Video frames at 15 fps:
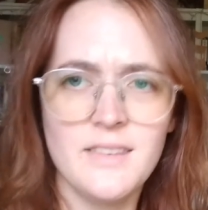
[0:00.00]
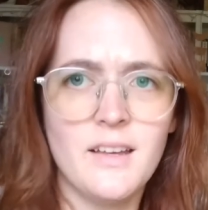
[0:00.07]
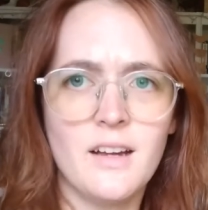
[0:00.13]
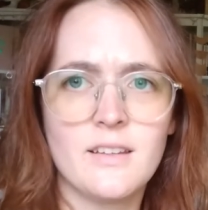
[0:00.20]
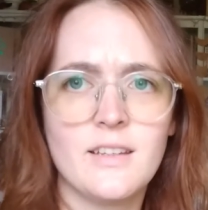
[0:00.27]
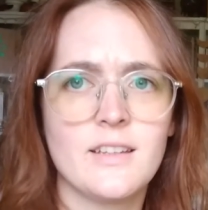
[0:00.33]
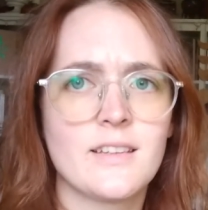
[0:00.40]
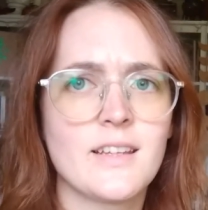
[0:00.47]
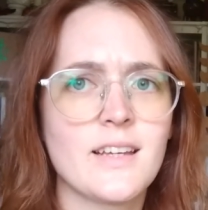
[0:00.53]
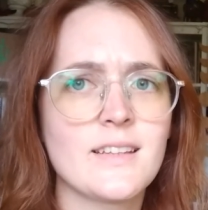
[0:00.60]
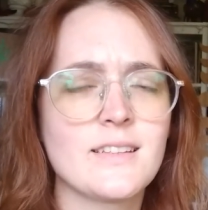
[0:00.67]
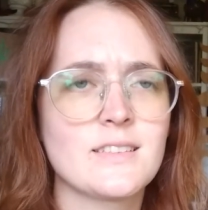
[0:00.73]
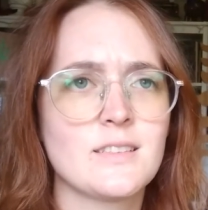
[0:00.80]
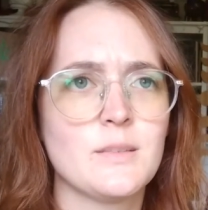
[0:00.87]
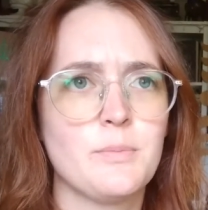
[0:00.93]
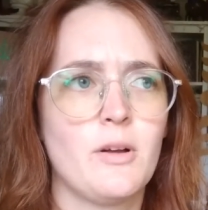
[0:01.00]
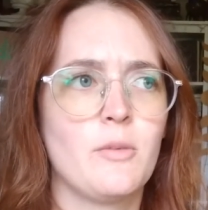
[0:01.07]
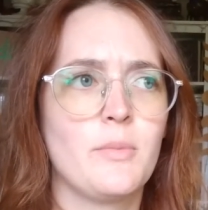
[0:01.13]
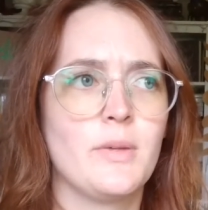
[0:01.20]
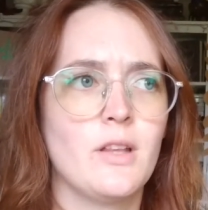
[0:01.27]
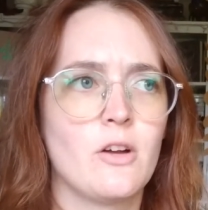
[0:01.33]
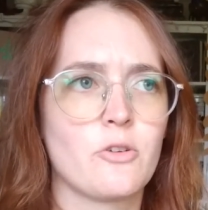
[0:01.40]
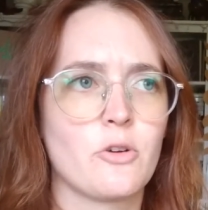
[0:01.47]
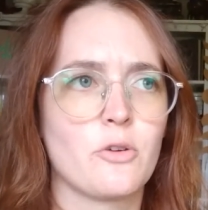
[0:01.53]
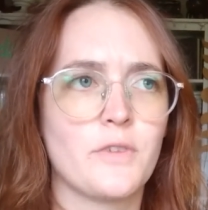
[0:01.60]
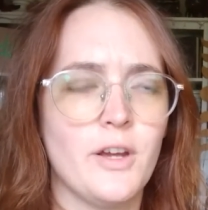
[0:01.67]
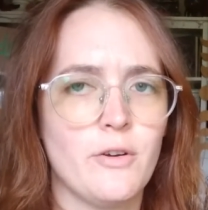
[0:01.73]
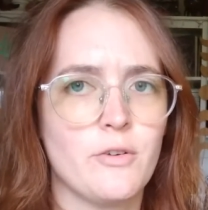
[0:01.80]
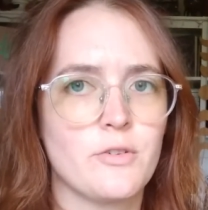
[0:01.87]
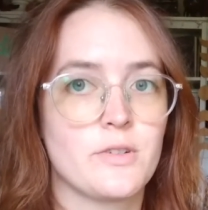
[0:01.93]
again, that list could probably be longer of
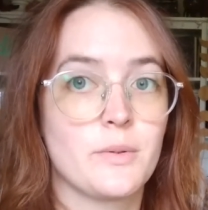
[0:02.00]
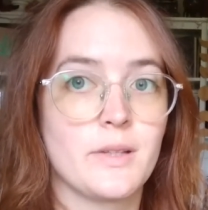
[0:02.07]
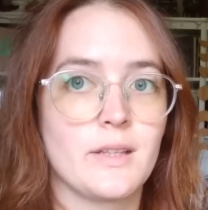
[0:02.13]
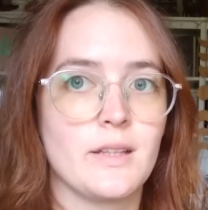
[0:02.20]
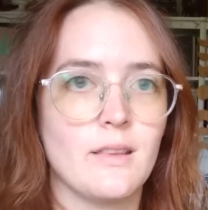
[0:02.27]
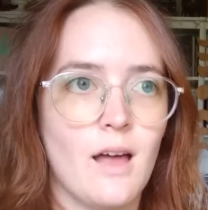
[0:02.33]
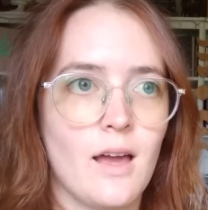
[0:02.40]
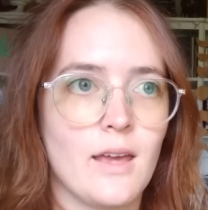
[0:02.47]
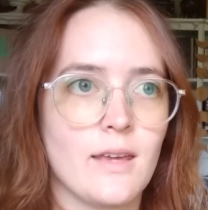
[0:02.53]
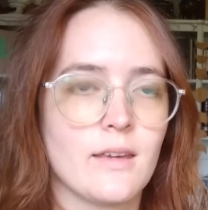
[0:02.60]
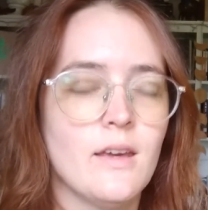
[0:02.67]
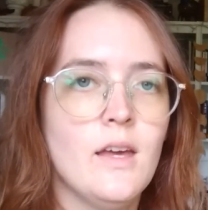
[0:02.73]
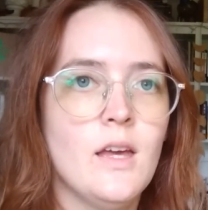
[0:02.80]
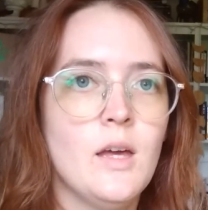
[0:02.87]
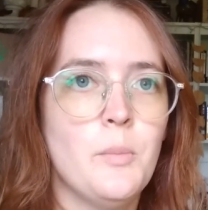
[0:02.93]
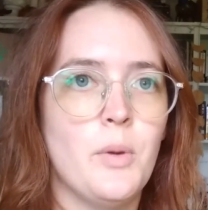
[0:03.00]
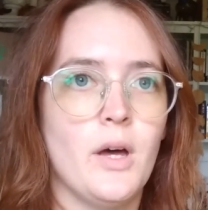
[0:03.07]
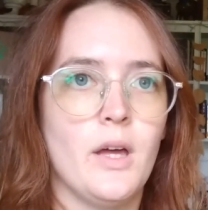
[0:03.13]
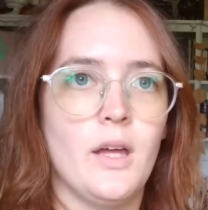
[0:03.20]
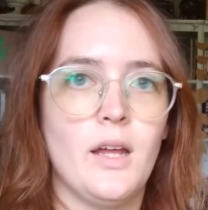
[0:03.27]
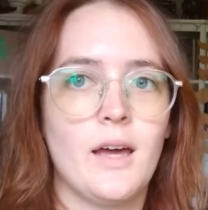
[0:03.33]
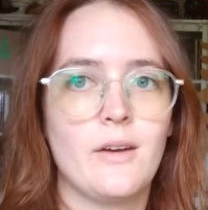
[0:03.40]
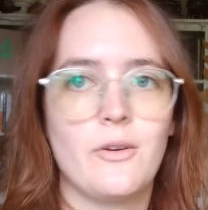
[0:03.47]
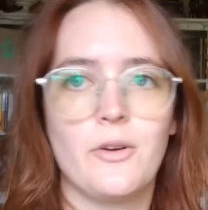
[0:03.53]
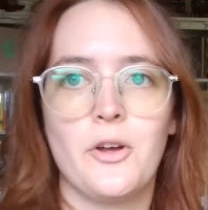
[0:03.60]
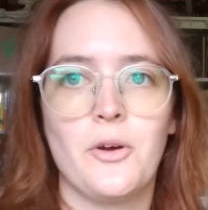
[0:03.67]
characters I really like. But I don't know.